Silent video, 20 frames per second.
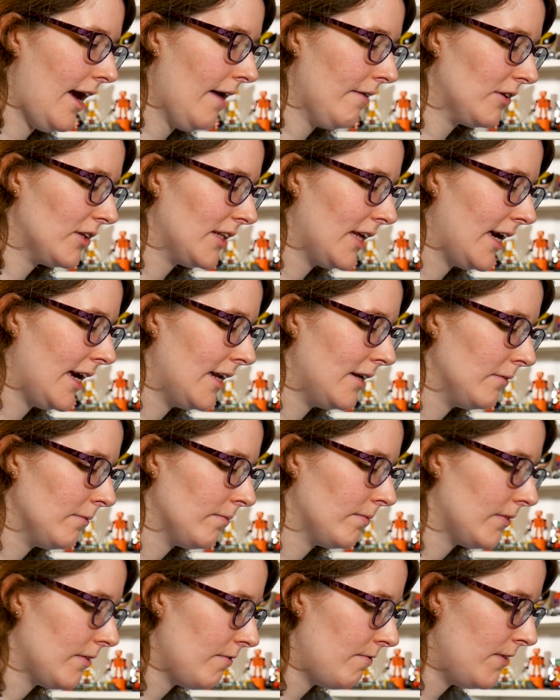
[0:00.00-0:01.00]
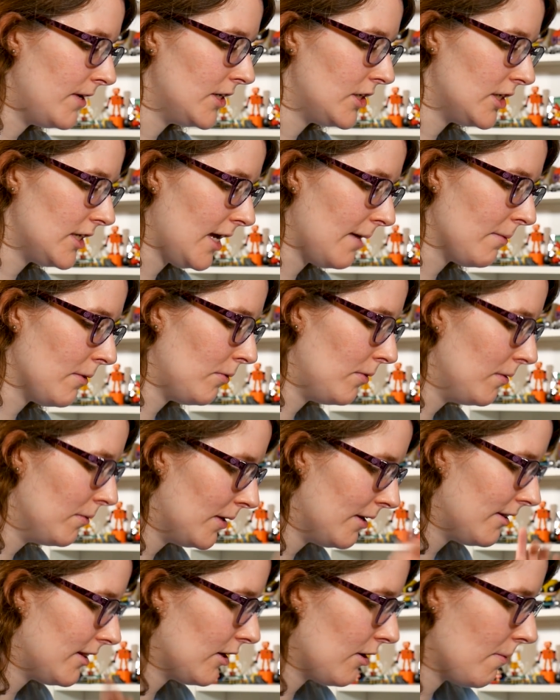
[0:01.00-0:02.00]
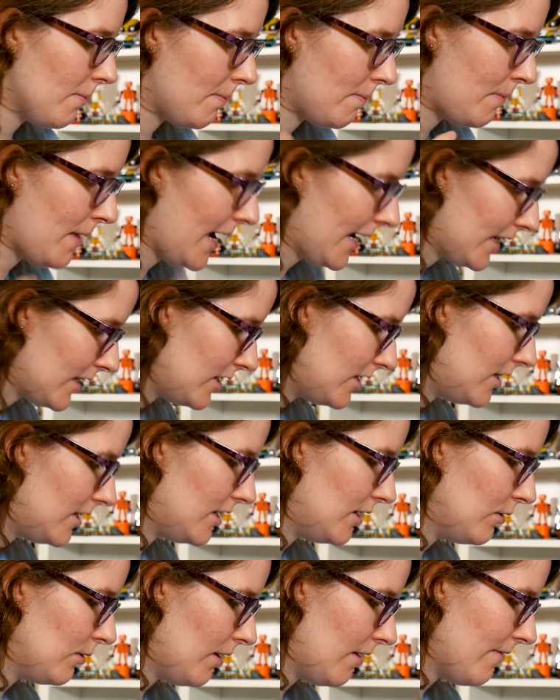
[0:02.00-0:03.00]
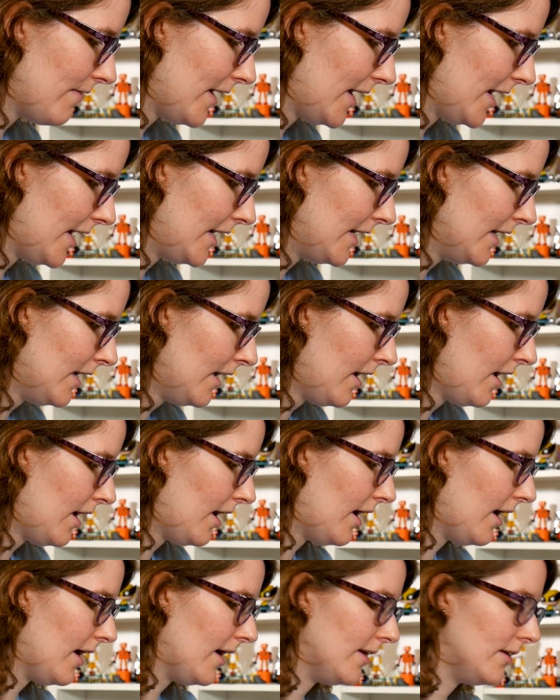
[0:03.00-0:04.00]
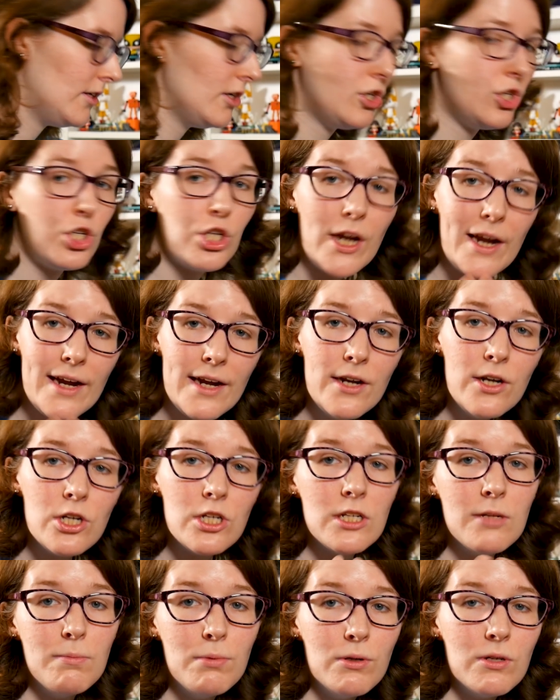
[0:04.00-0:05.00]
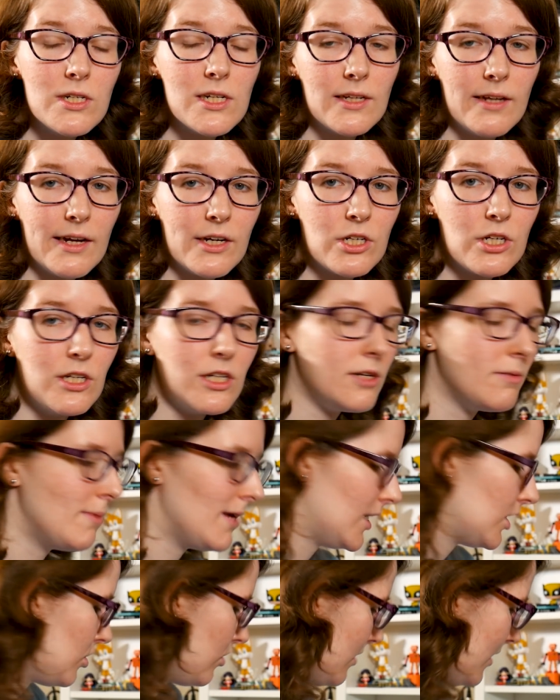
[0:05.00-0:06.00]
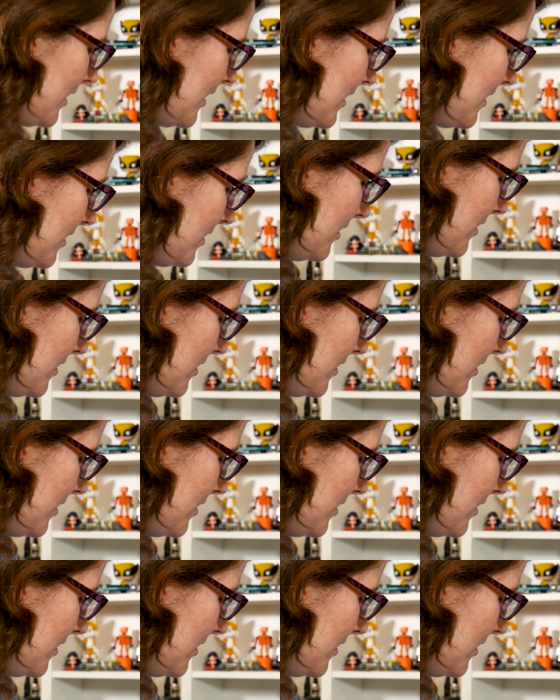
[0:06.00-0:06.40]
after that finishes up, we will have to go back into the UEFI uh, to change the boot selection to make sure that it